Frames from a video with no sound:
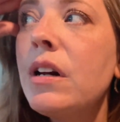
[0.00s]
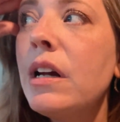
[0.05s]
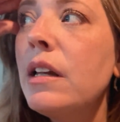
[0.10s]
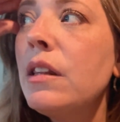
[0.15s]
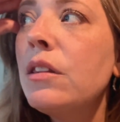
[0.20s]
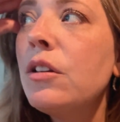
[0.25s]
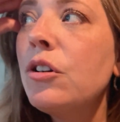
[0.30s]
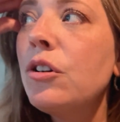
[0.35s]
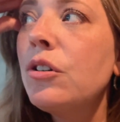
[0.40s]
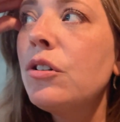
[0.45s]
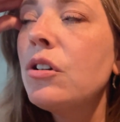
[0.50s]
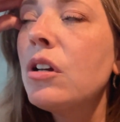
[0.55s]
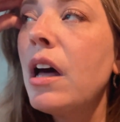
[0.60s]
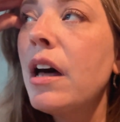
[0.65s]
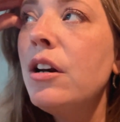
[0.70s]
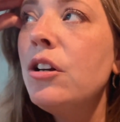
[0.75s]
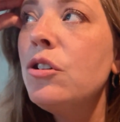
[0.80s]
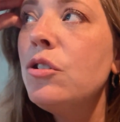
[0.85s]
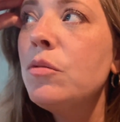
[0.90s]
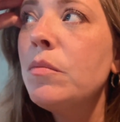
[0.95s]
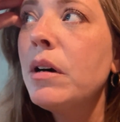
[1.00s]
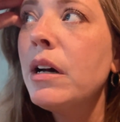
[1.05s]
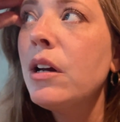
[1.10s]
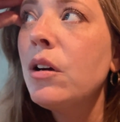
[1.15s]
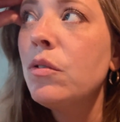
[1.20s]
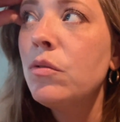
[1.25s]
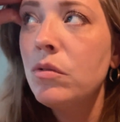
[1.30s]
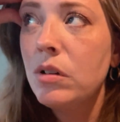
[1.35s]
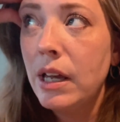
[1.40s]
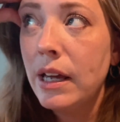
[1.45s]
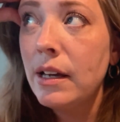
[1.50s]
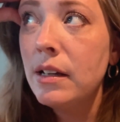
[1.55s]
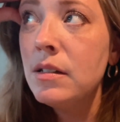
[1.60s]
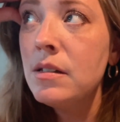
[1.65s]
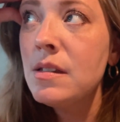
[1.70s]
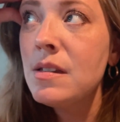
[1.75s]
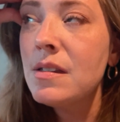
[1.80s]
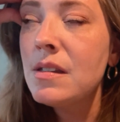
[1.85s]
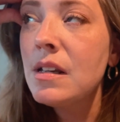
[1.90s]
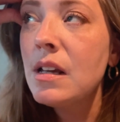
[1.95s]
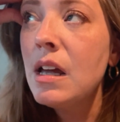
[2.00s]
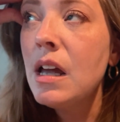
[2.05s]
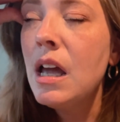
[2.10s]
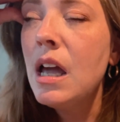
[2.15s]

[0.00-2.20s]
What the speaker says: I learned how to do my own nails.